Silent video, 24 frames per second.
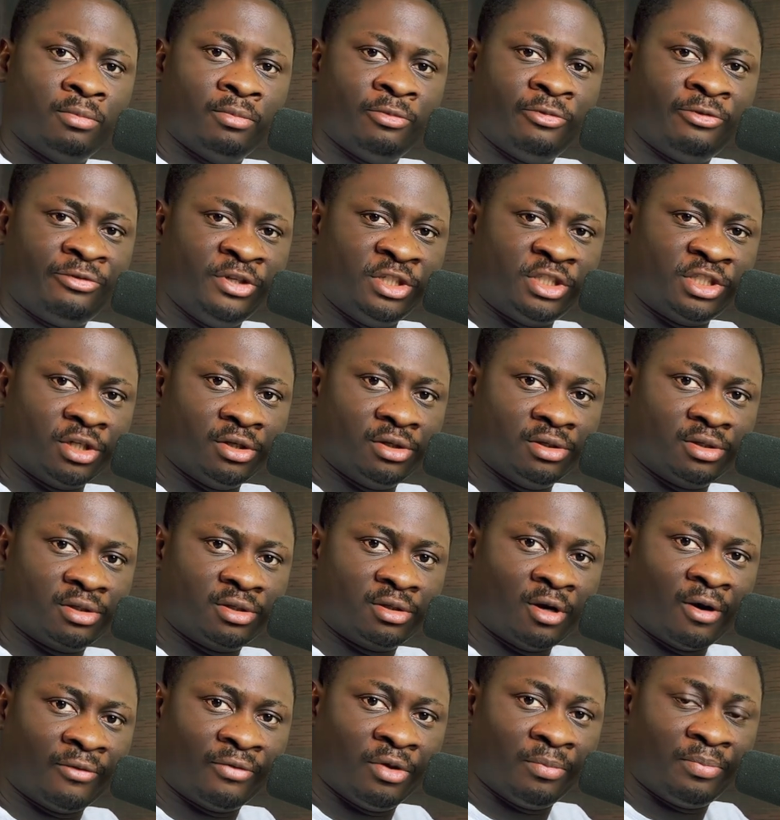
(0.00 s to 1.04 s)
features
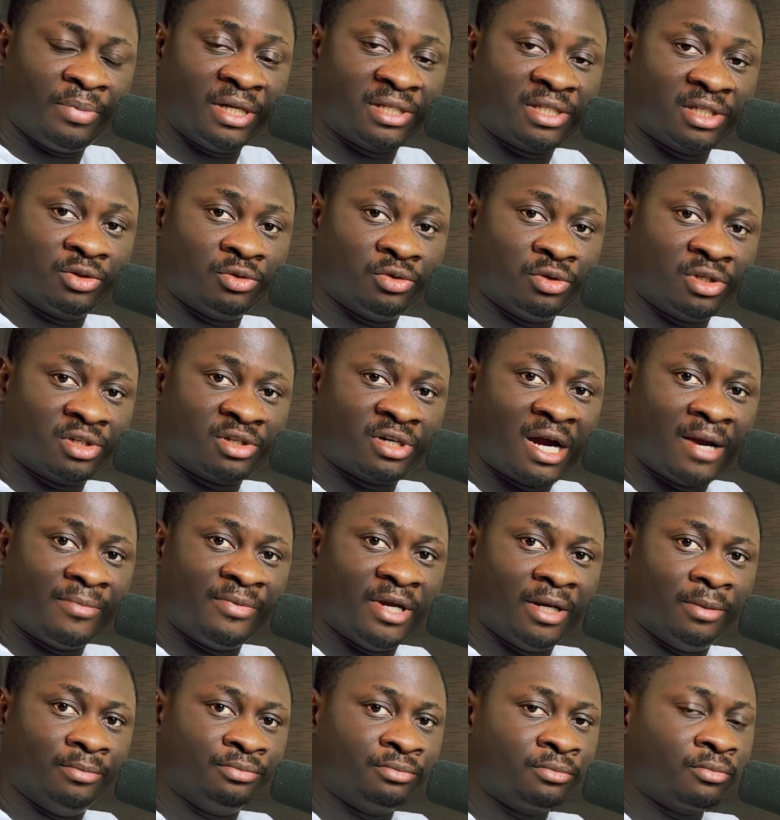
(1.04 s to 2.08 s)
of the person to describe
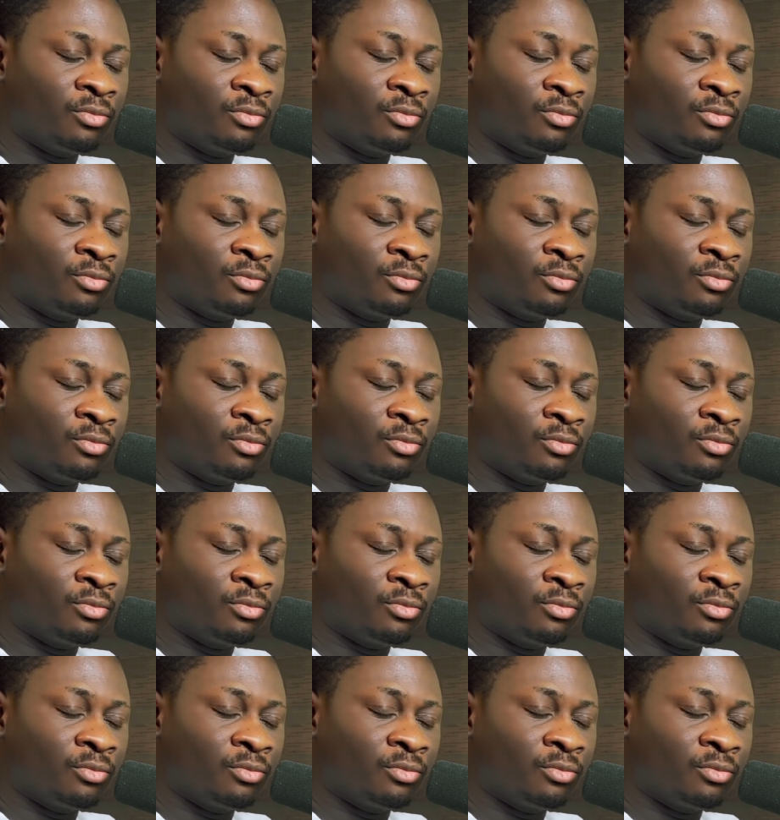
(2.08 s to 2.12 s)
them.